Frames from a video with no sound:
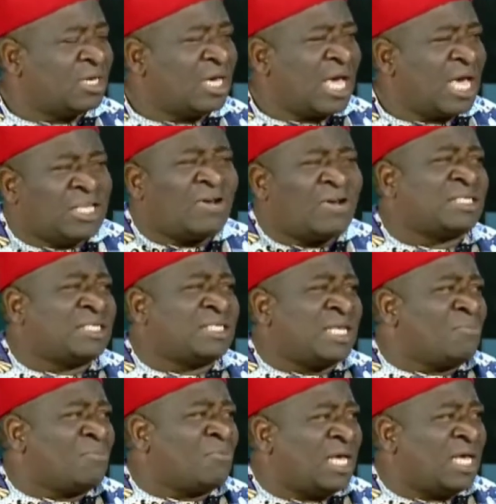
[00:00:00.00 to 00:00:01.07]
As far as
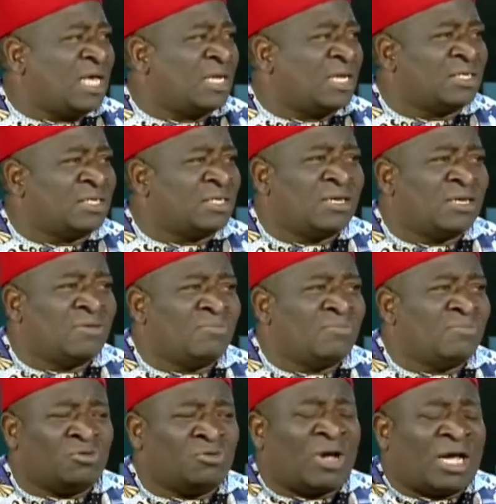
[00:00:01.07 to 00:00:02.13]
I'm concerned,
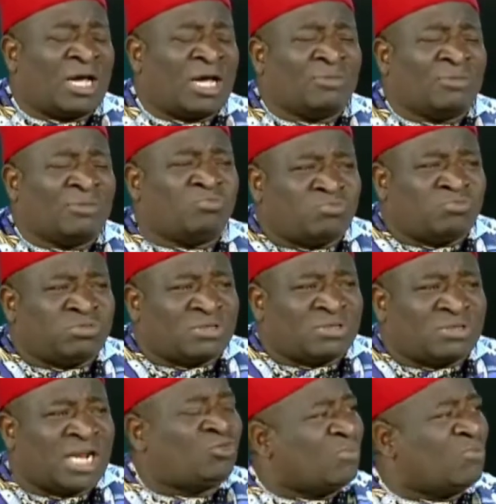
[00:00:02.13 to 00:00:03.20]
you are
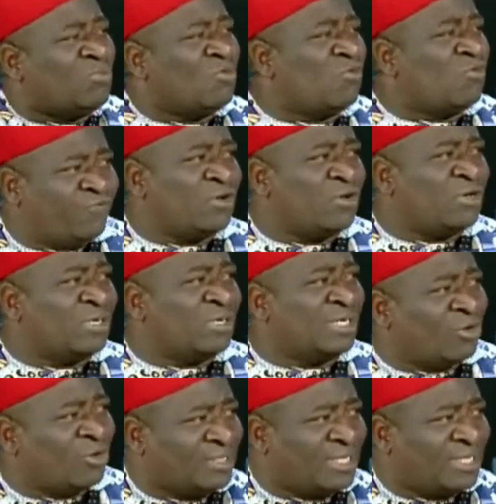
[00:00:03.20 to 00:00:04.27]
trying to remove the
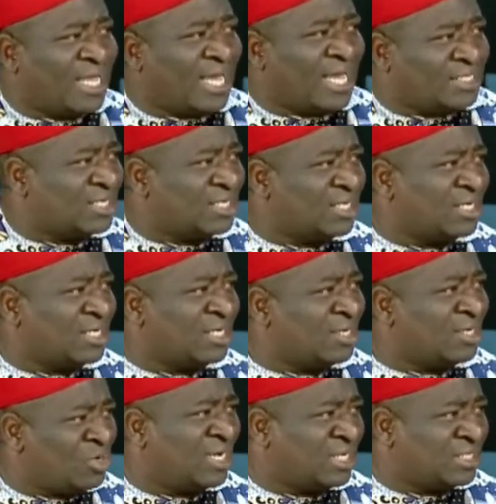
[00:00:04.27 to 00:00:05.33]
context.
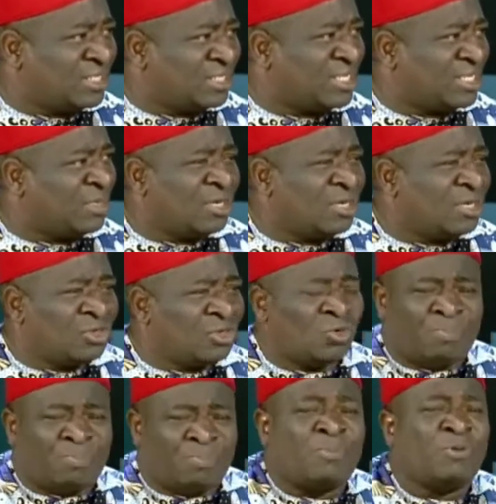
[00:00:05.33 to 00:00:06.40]
Do you understand me?
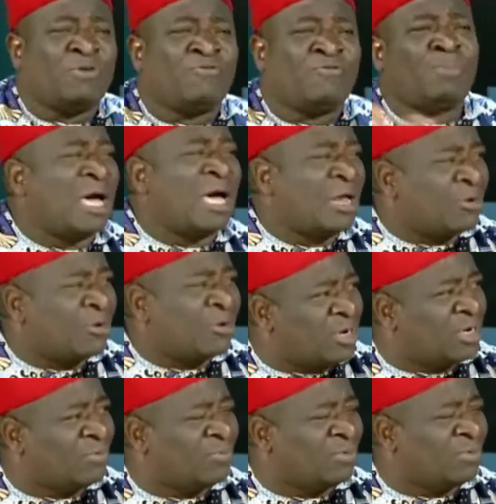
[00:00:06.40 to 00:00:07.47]
So if people are
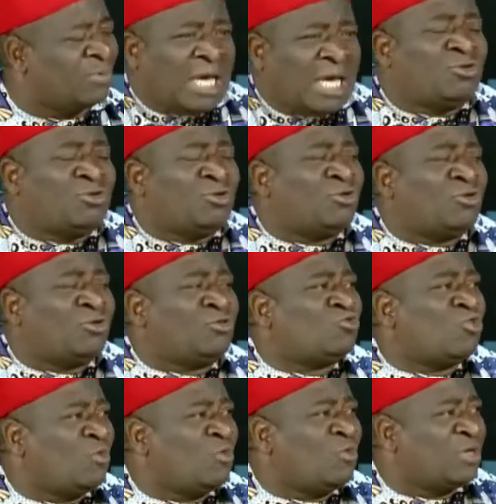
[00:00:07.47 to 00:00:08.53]
running, I don't
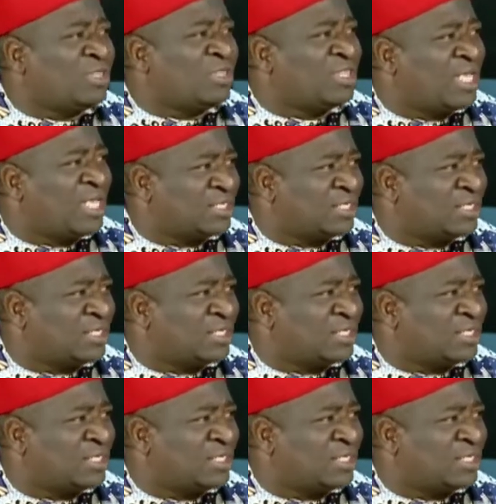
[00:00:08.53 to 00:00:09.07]
run with that.